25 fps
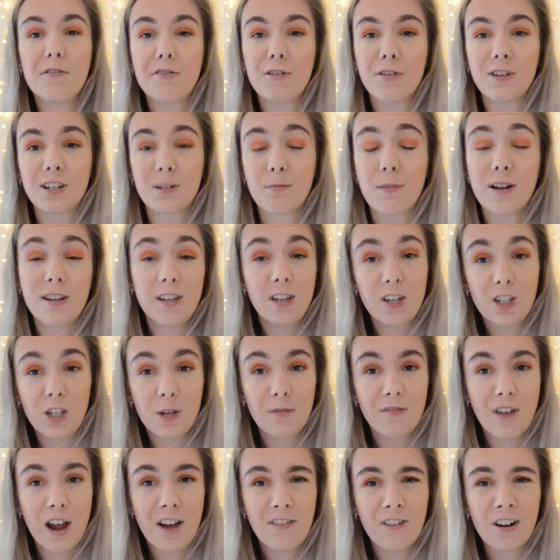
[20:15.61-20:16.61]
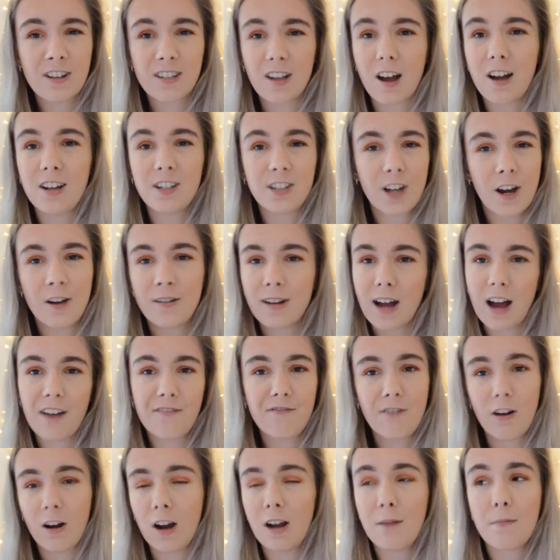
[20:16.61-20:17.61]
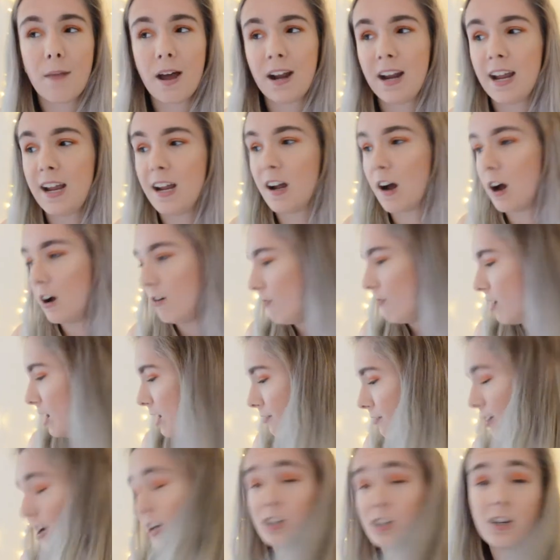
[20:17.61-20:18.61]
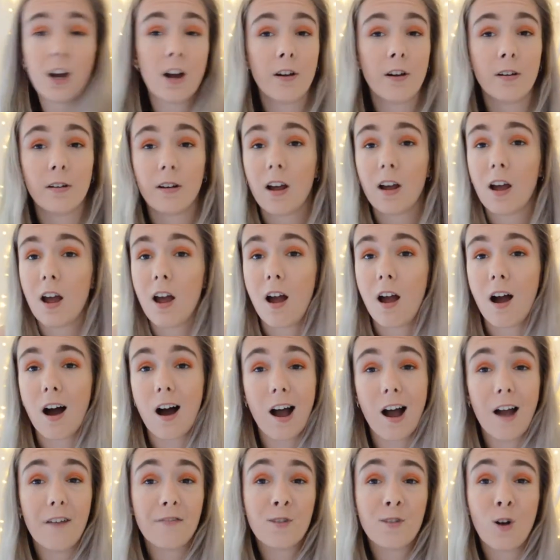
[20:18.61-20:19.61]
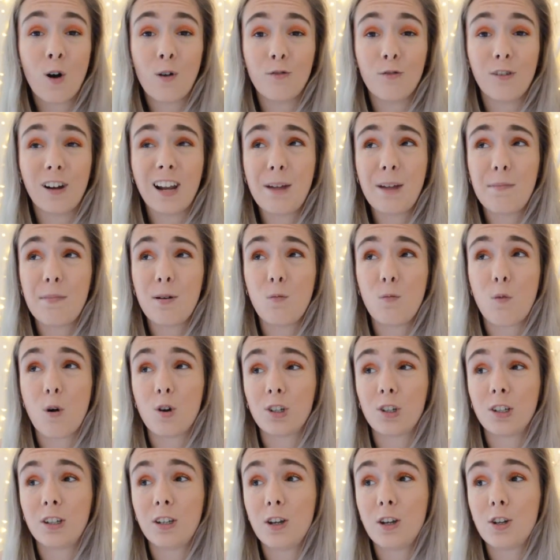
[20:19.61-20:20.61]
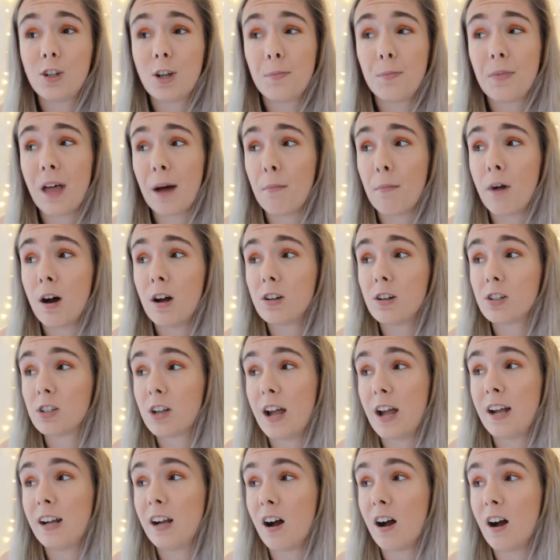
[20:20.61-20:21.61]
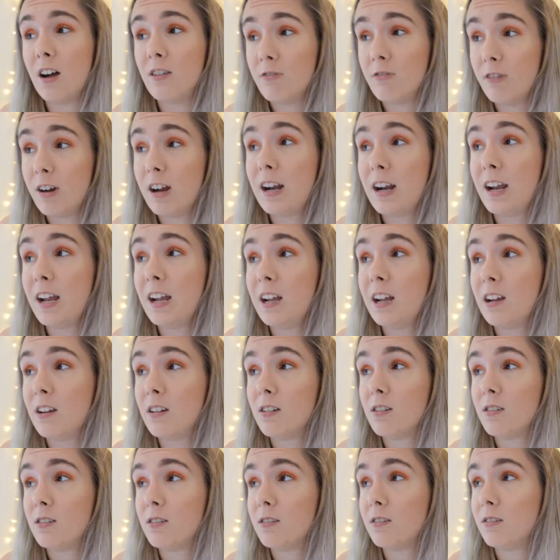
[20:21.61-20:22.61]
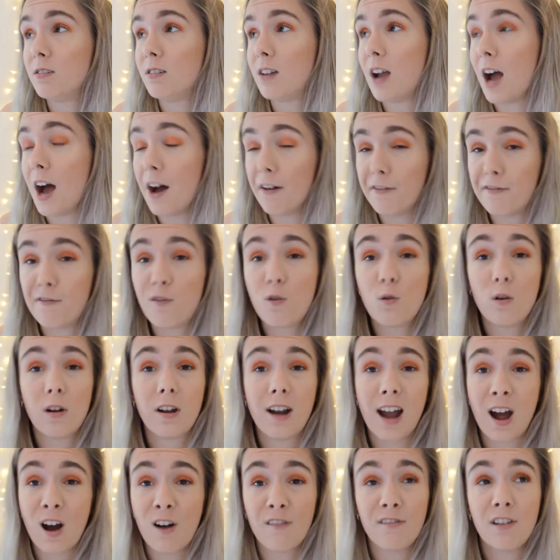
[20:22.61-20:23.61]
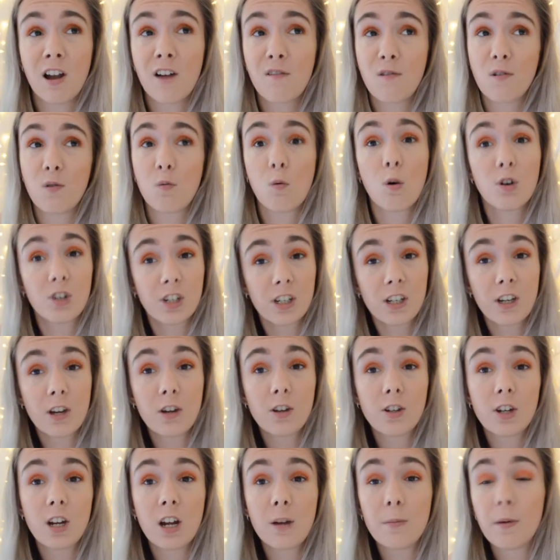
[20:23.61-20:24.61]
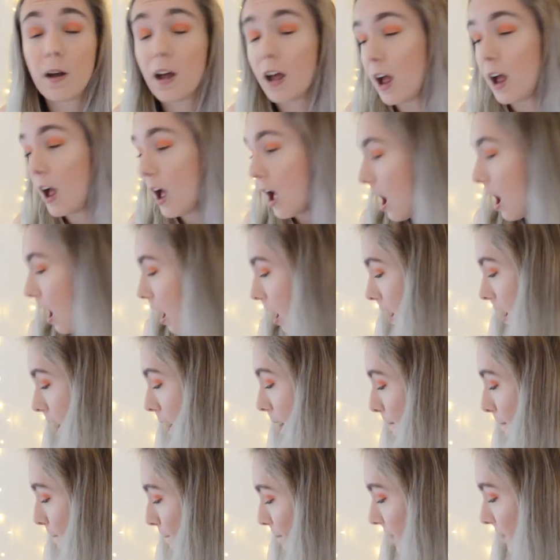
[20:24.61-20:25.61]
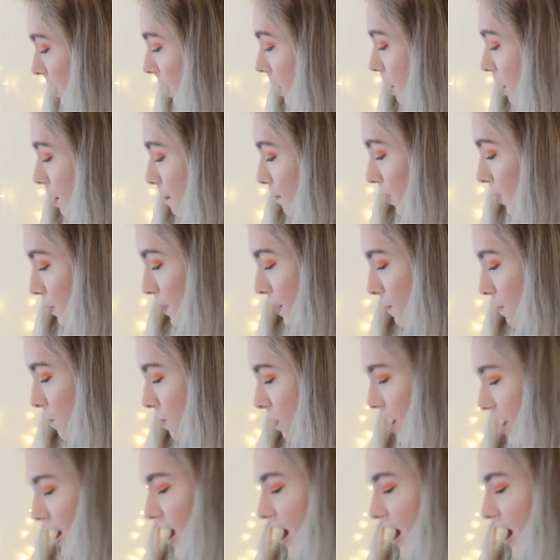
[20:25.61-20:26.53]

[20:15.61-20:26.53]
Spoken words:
on to my YouTube favourites. I don't have very many, I really, really don't. I've not really been watching YouTube that much, like I really have fallen out of love with watching YouTube. But the people that I